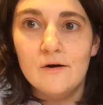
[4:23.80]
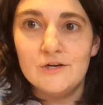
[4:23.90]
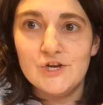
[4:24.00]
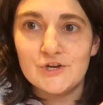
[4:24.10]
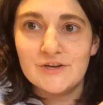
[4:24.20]

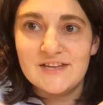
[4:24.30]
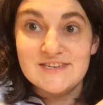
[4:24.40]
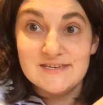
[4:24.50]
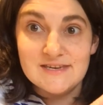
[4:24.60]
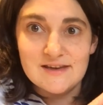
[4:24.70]
Look,
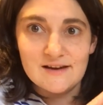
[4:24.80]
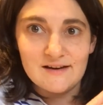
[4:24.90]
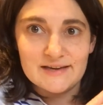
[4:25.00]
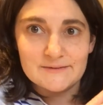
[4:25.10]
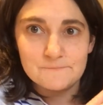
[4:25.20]

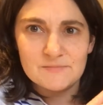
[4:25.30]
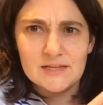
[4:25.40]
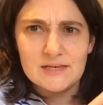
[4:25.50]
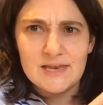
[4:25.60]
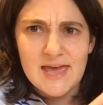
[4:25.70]
9.
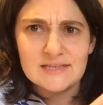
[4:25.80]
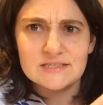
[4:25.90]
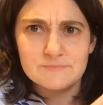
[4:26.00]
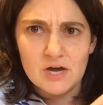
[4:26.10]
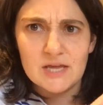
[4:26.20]

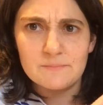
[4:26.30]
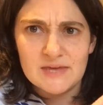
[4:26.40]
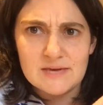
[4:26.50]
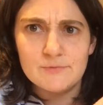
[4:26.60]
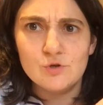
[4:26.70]
Let my
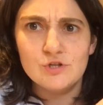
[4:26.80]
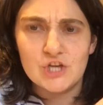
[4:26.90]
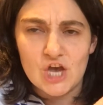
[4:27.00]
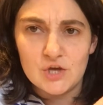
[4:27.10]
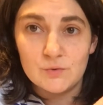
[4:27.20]
people
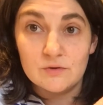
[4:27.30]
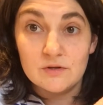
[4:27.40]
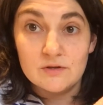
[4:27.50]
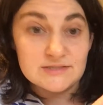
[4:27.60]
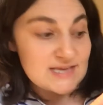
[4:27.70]
go,
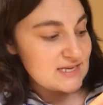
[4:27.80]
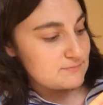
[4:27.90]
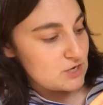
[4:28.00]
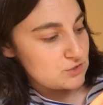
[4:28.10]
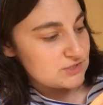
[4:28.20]
said
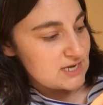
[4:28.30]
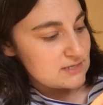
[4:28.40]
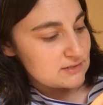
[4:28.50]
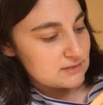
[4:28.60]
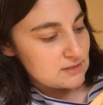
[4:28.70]

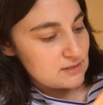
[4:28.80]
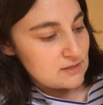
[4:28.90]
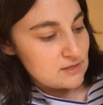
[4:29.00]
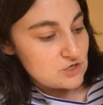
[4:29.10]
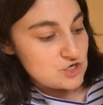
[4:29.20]
Moses.
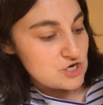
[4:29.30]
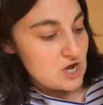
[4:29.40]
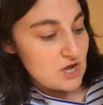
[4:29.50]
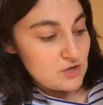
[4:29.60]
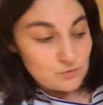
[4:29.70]

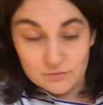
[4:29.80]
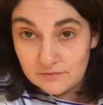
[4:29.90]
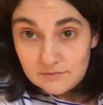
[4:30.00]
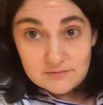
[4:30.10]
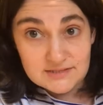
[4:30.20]
No,
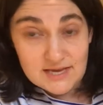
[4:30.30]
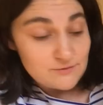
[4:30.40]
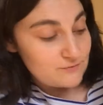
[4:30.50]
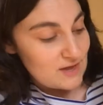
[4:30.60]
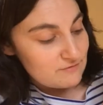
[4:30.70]

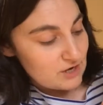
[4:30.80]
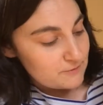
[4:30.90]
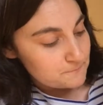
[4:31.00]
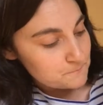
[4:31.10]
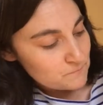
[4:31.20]
said Pharaoh.